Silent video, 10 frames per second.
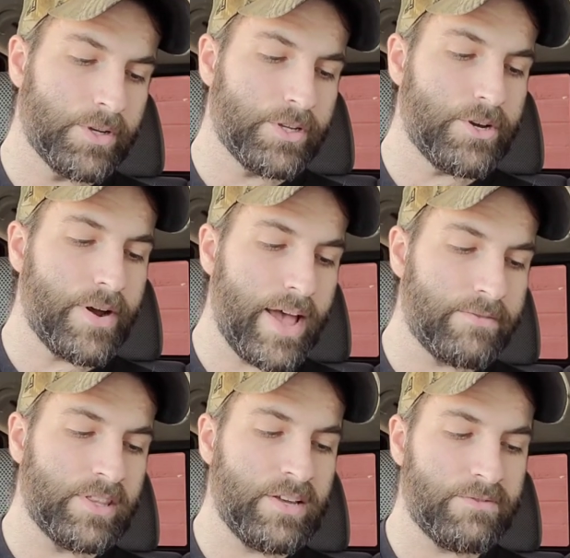your
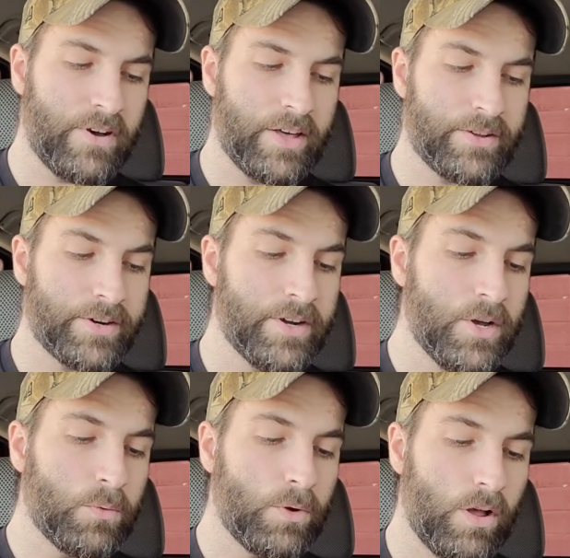heavenly Father
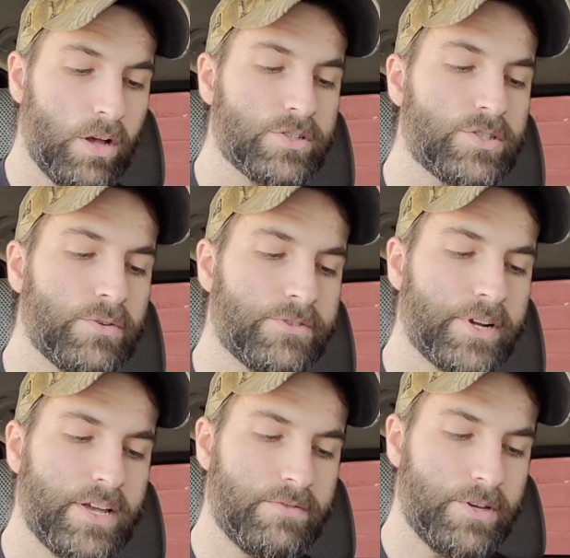will also
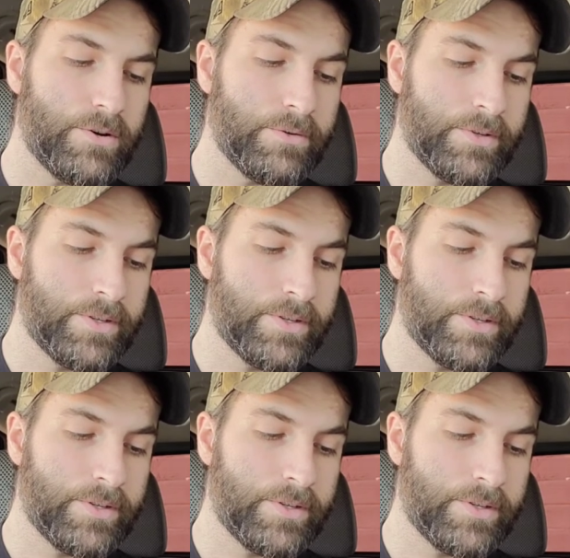forgive you.